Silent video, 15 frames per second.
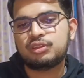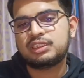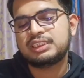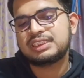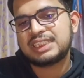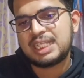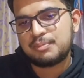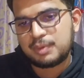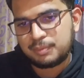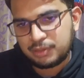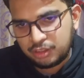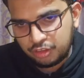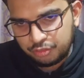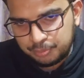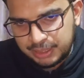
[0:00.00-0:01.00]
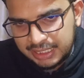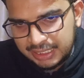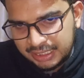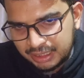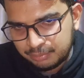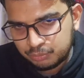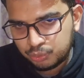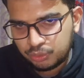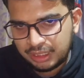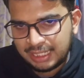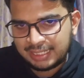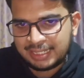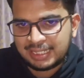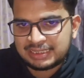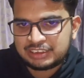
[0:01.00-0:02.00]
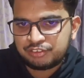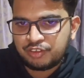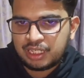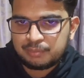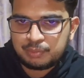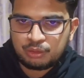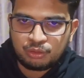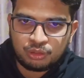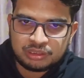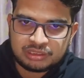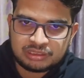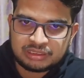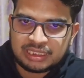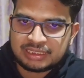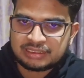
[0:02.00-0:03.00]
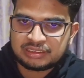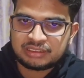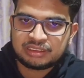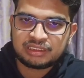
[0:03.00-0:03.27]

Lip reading: is capable of playing a move like h5, because that